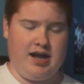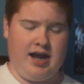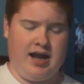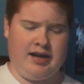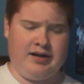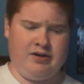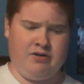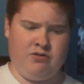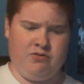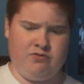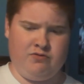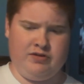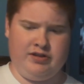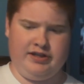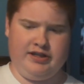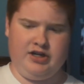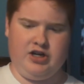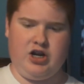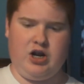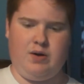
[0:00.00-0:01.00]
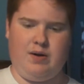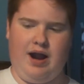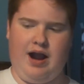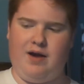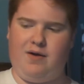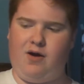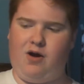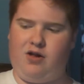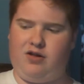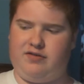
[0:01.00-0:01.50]
I don't really know
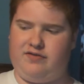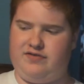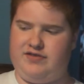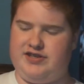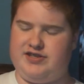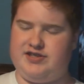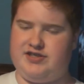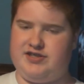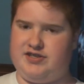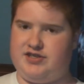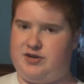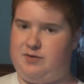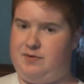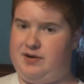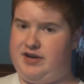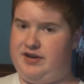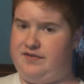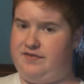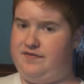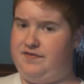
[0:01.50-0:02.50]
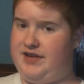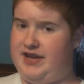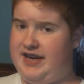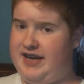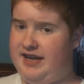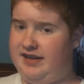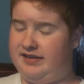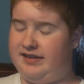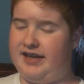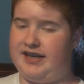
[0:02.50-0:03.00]
how all of this is going to fit in.